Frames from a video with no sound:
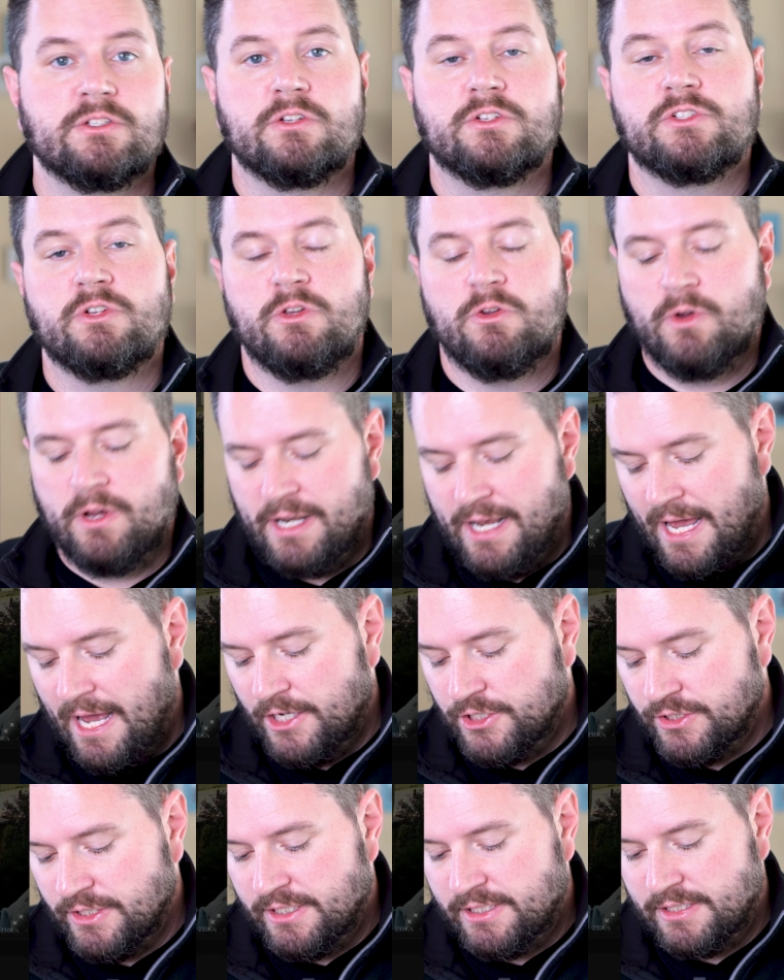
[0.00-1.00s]
So you can
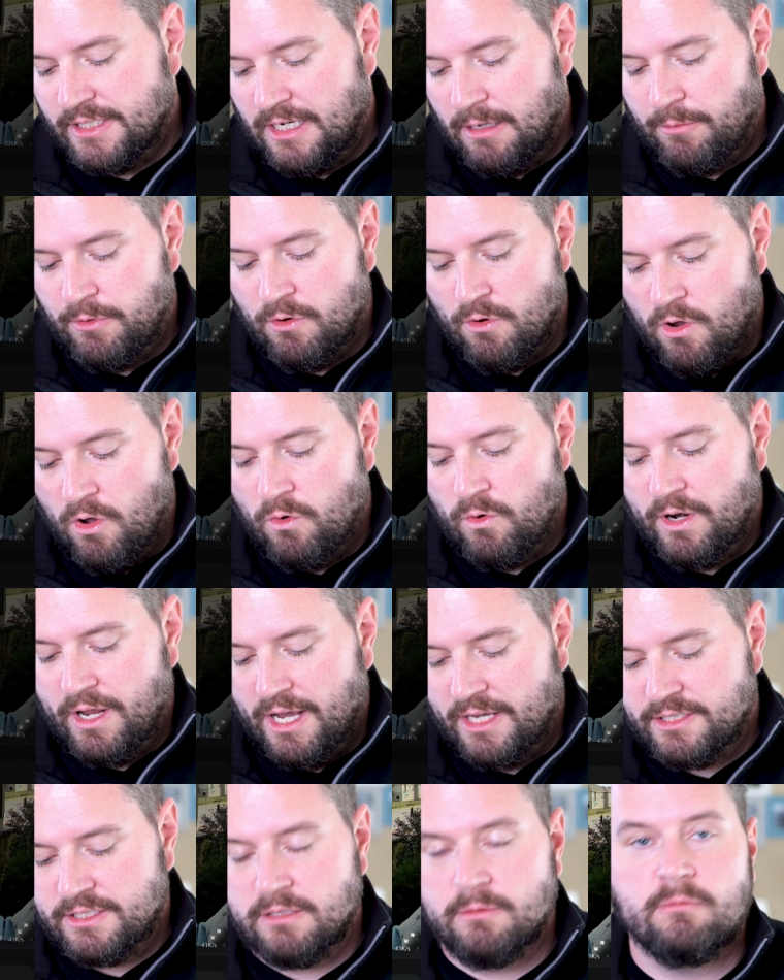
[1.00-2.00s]
actually set up your own
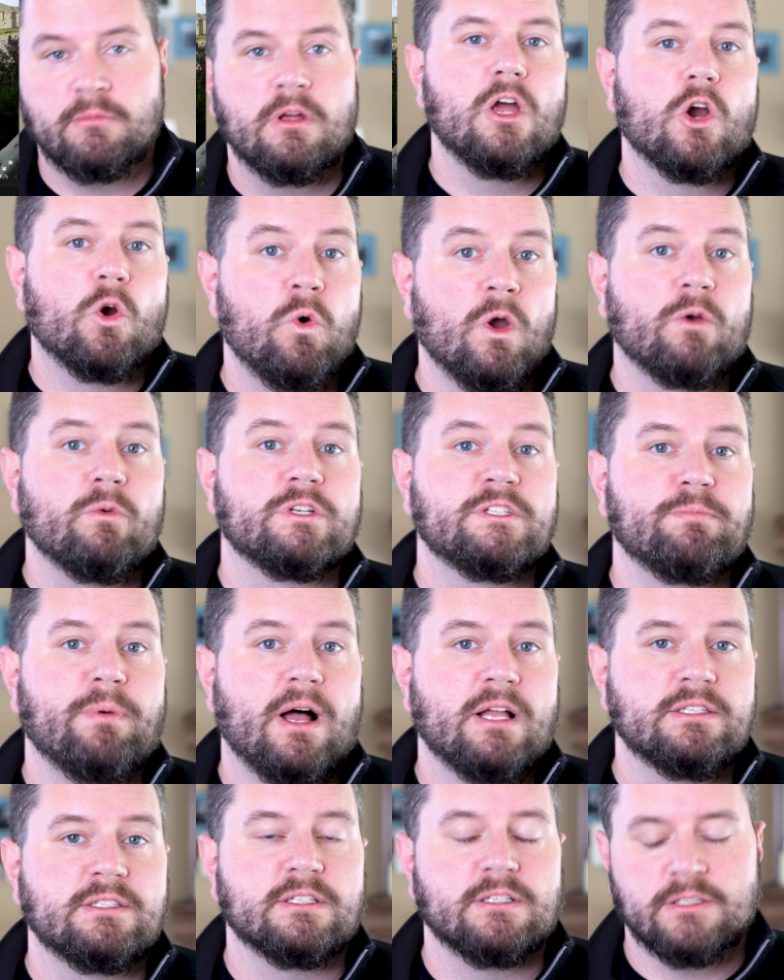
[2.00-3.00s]
custom quick
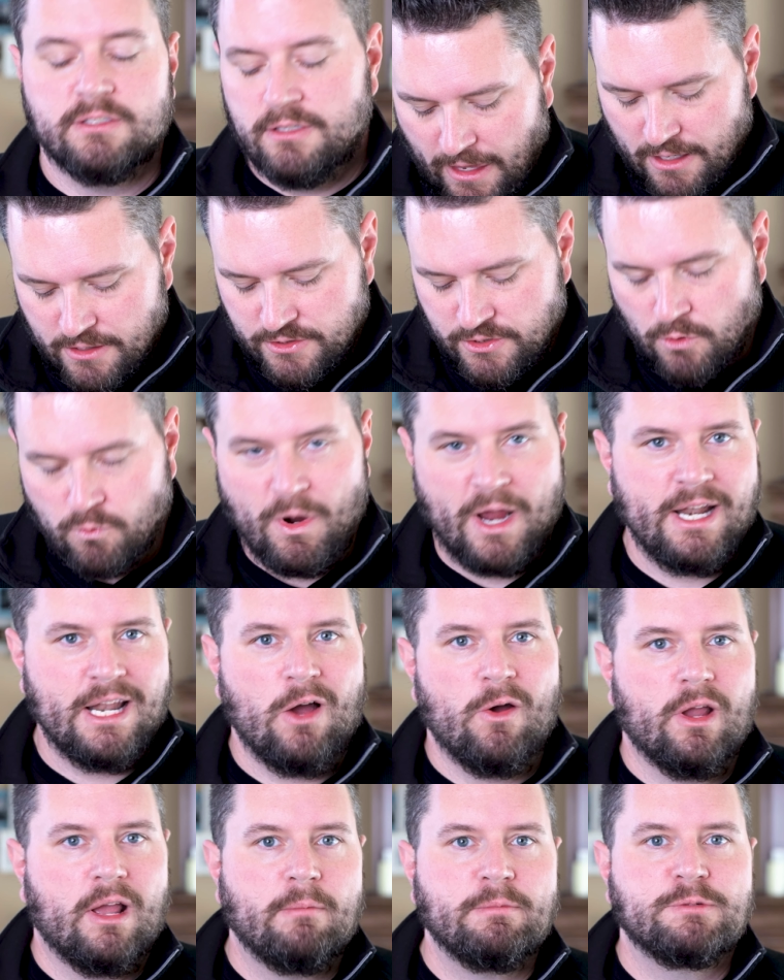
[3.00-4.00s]
responses. So right
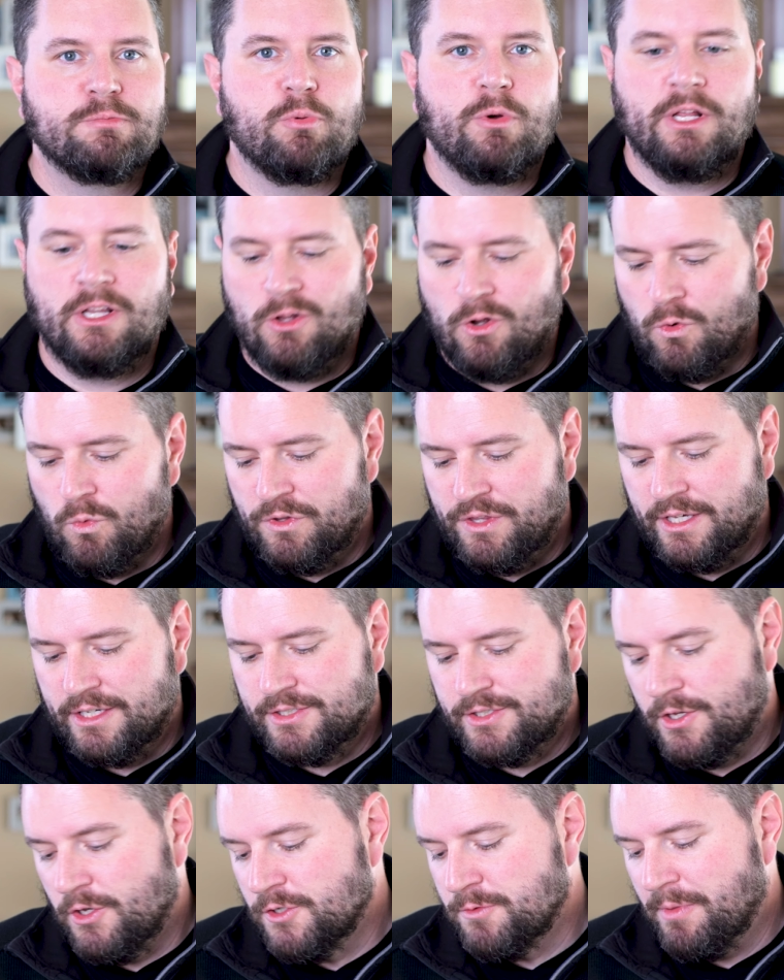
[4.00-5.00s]
now it comes preloaded with,
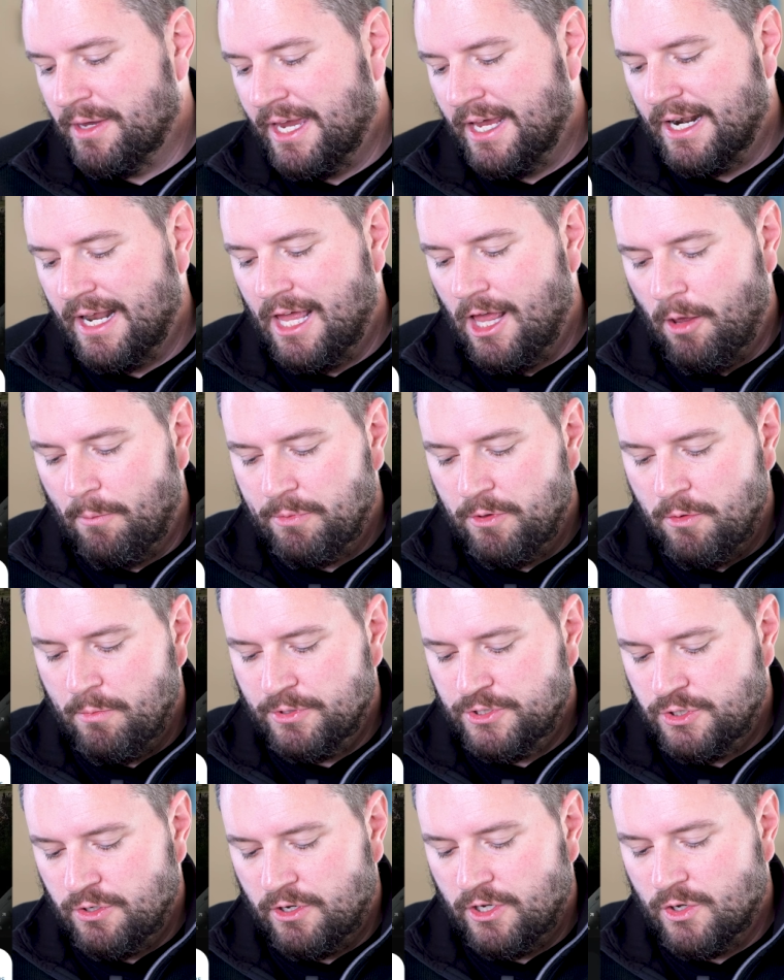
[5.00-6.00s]
excuse me, can I help you?
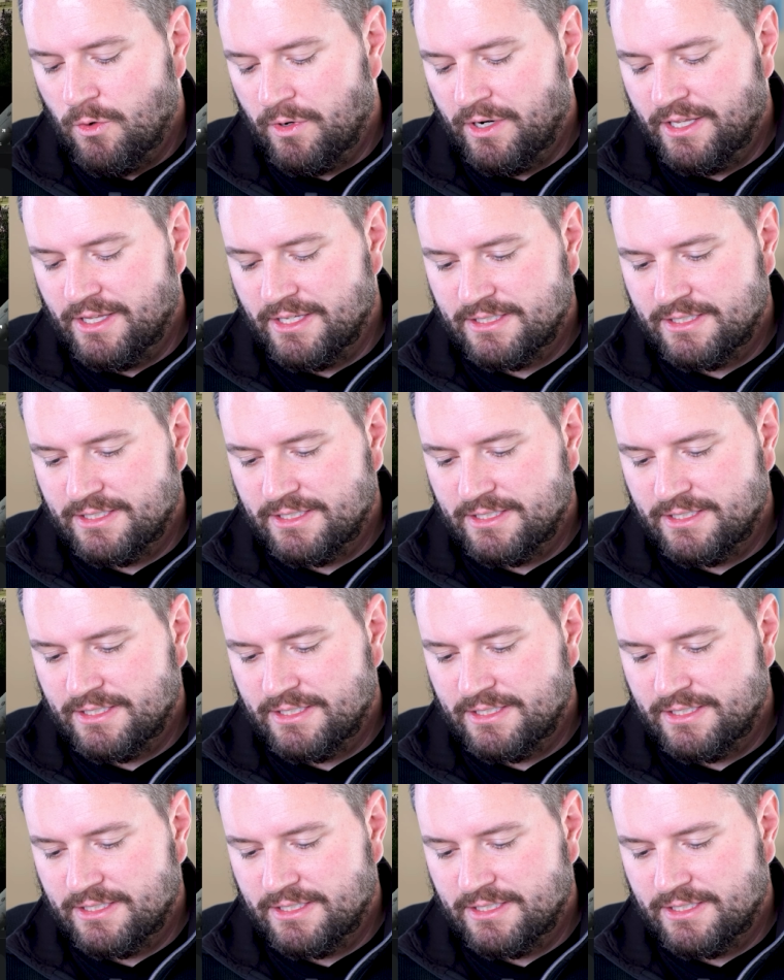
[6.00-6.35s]
But you can go into the